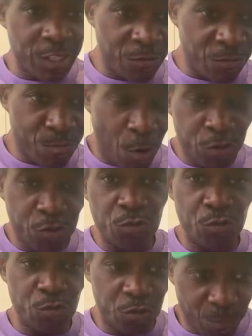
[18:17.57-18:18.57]

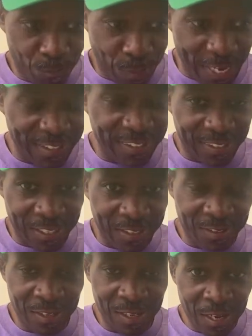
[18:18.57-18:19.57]
emotional
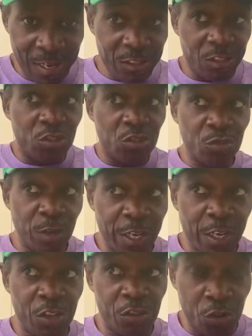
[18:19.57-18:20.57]
spaces, to
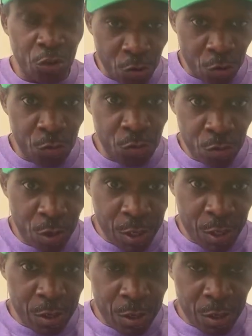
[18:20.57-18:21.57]
trigger you,
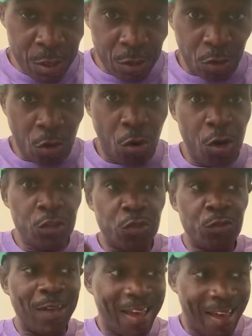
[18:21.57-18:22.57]
to cause
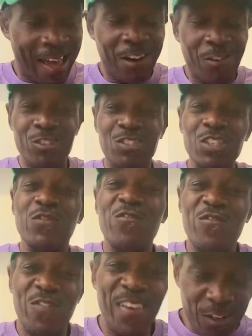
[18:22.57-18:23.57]
you to act or just
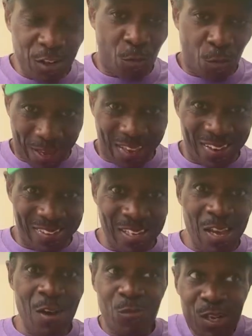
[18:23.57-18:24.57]
feel a ways.
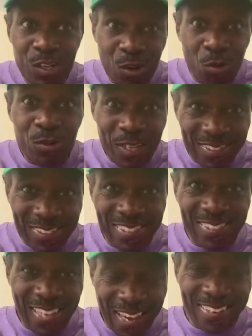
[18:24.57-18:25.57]
We know that
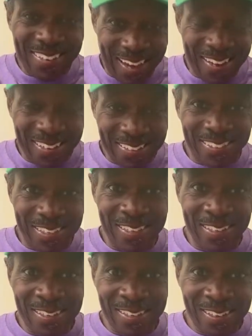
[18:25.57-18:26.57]
this
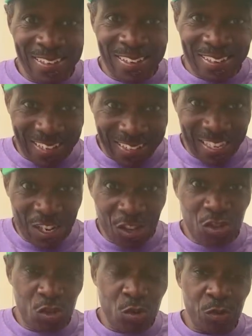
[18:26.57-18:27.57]
technology that they're
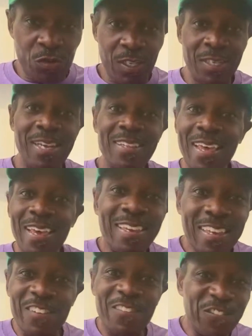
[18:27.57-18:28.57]
using, they
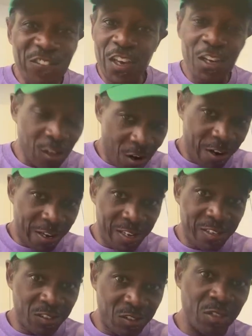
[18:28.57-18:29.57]
can feel our
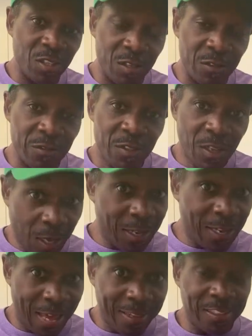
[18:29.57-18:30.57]
energy
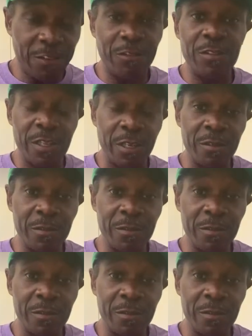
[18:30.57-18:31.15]
collectively.